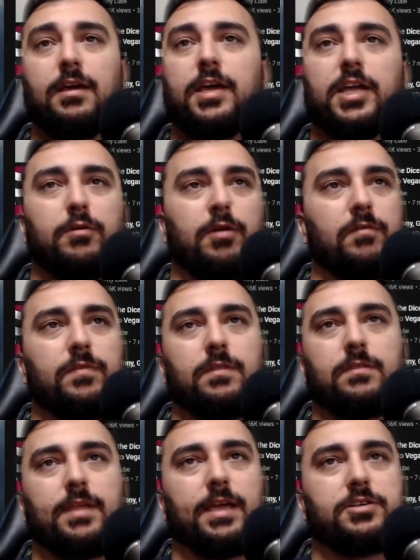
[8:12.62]
You're out
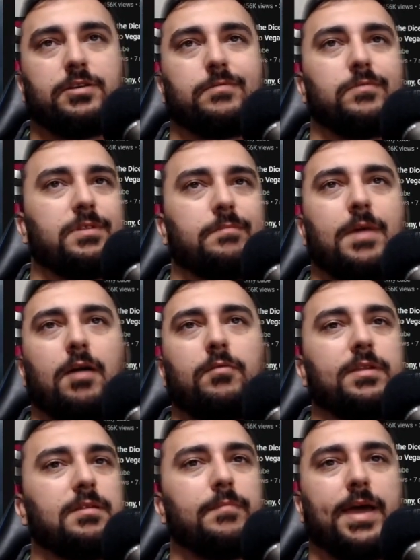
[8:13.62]
in nature with a mountain
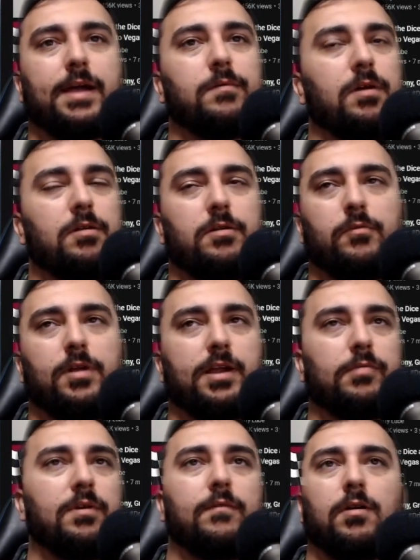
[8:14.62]
in the background, a running
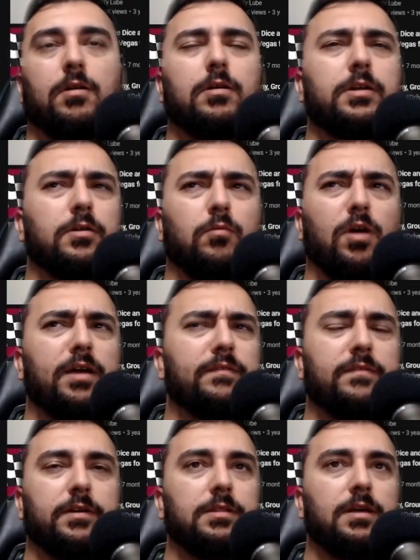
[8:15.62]
river, your wife
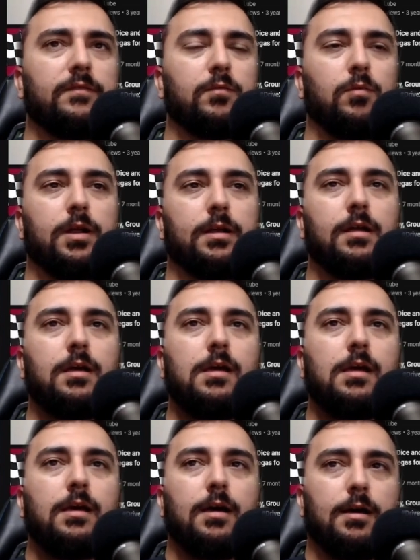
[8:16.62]
or your loved one.
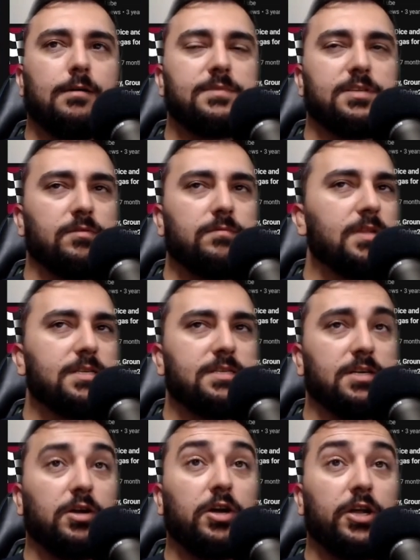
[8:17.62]
So this is
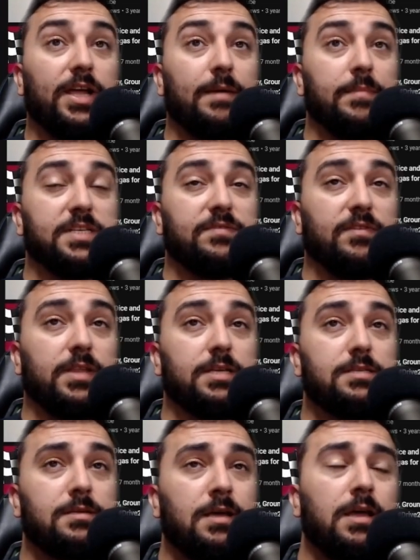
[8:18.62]
a good image for
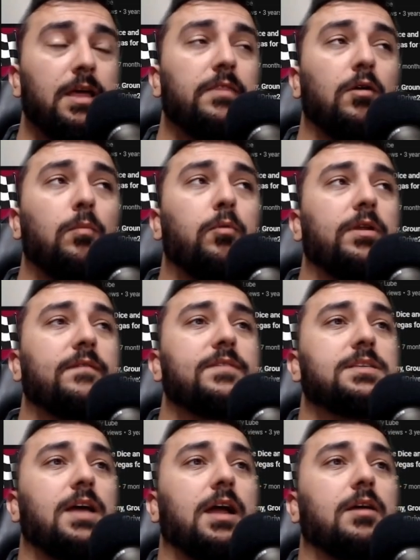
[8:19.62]
this. The whole point of
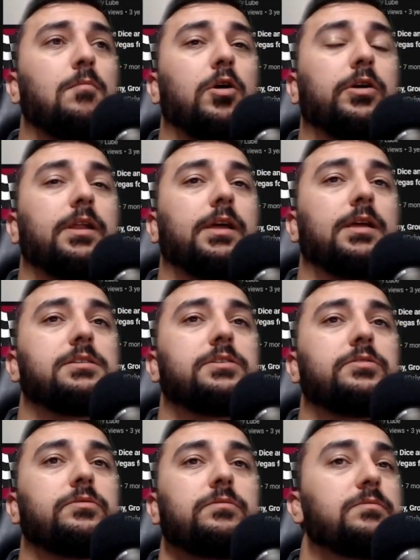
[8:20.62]
desire marketing is
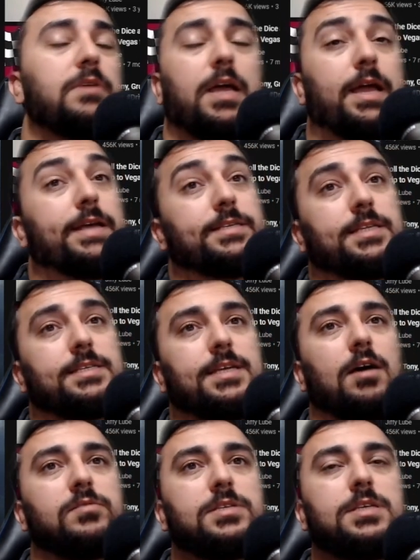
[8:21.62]
to, as it
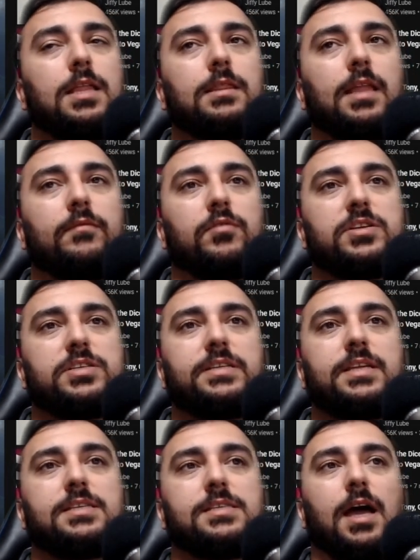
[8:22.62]
sounds, leverage
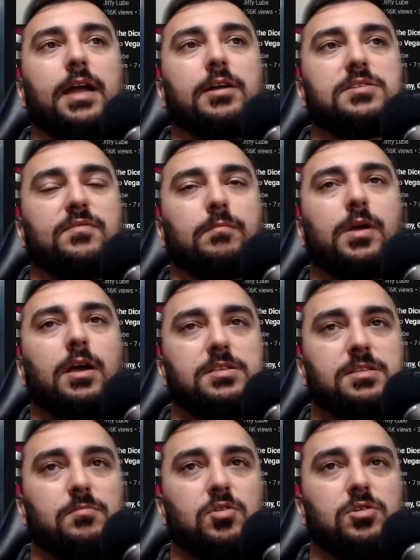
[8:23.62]
desires from
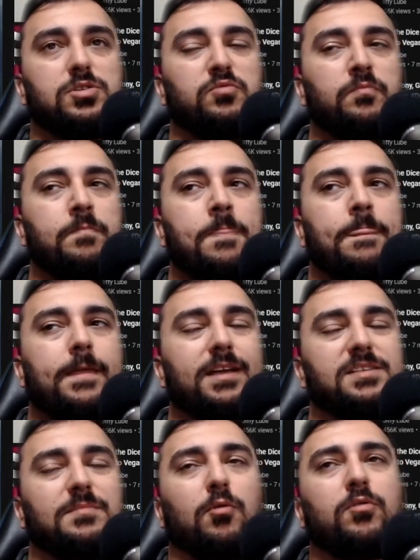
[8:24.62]
customers.
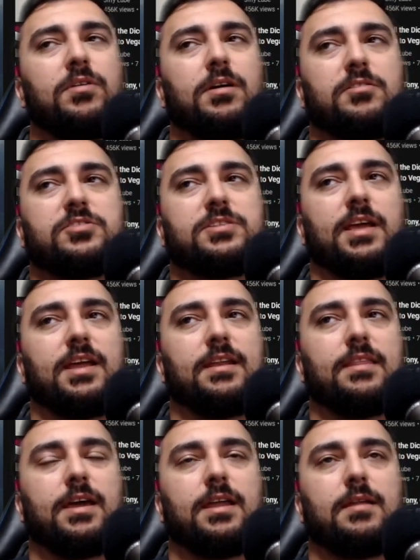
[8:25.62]
It's important to understand
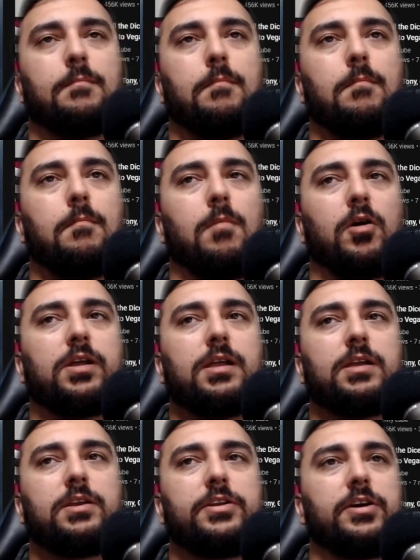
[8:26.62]
that
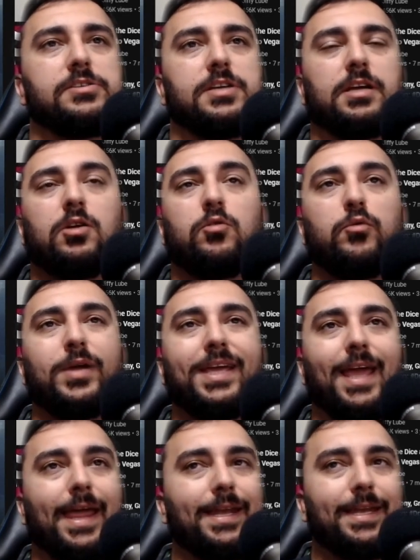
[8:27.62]
marketing doesn't
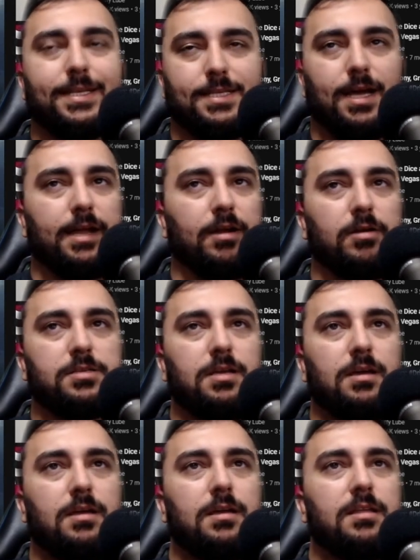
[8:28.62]
create desires.
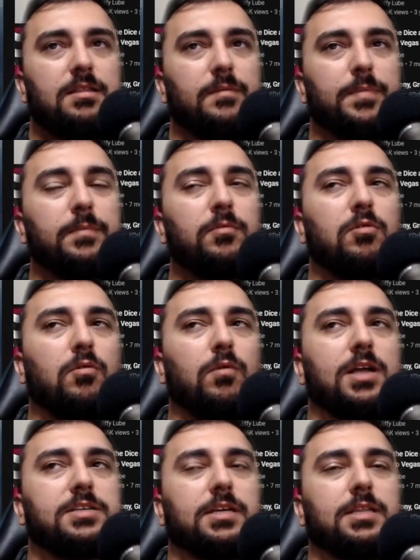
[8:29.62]
The people who are
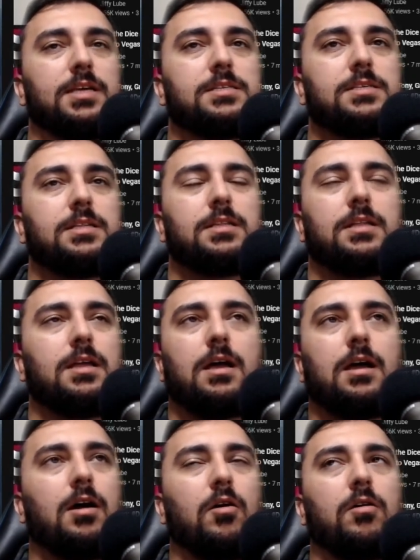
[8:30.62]
watching this
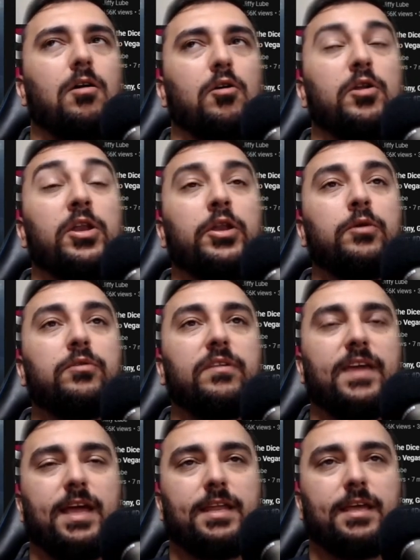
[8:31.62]
aren't new to
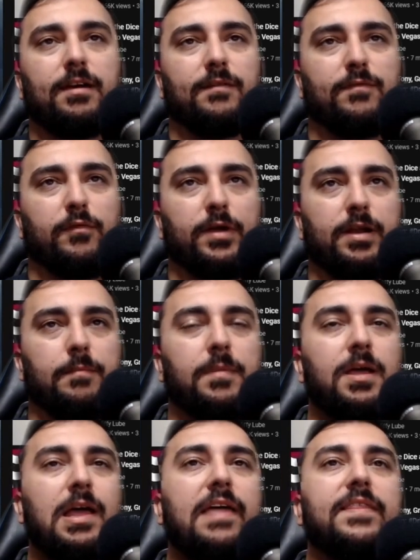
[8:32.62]
the idea of freedom.
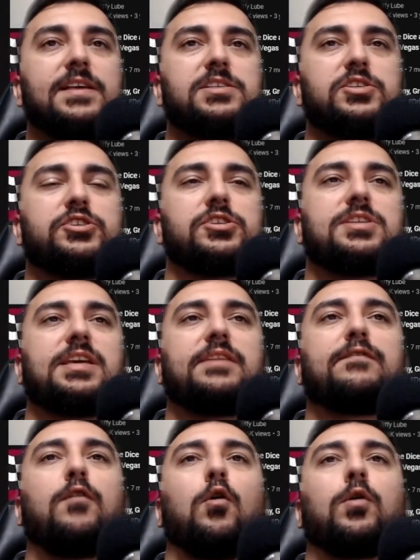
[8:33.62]
This is just
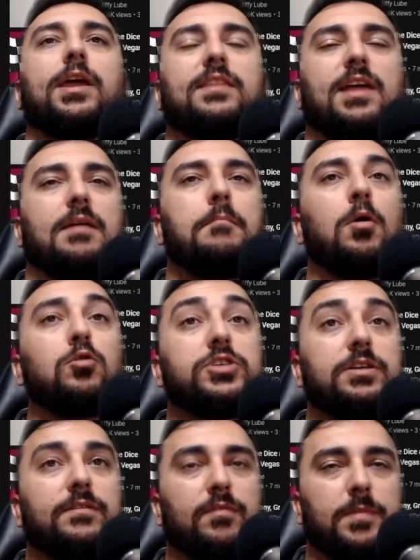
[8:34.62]
evoking that
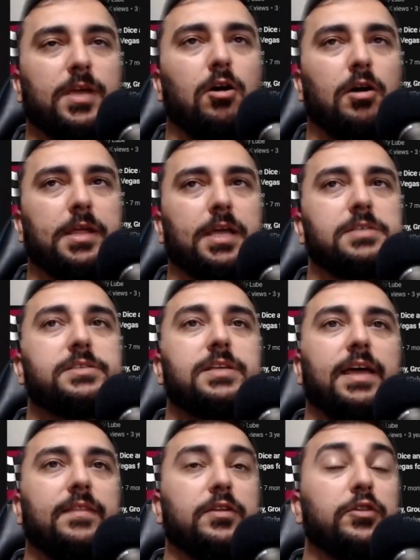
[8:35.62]
emotion from the audience,
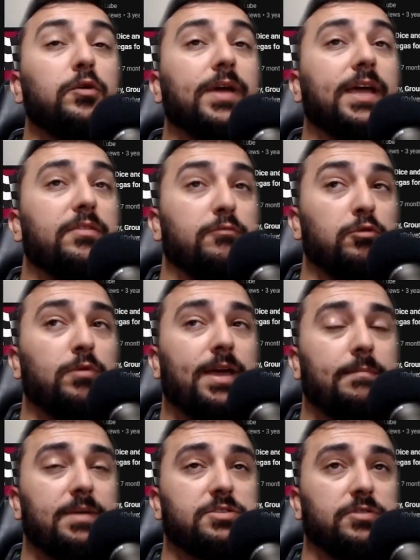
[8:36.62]
and they're doing it through
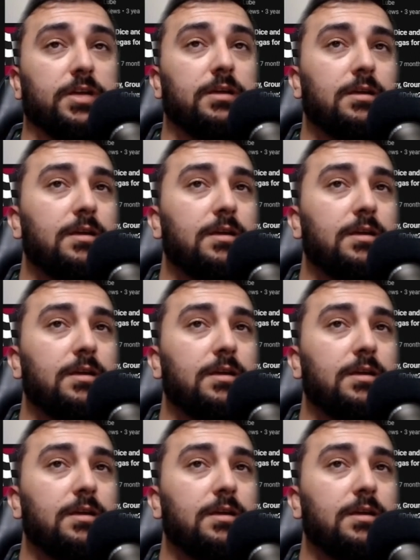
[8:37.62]
imagery.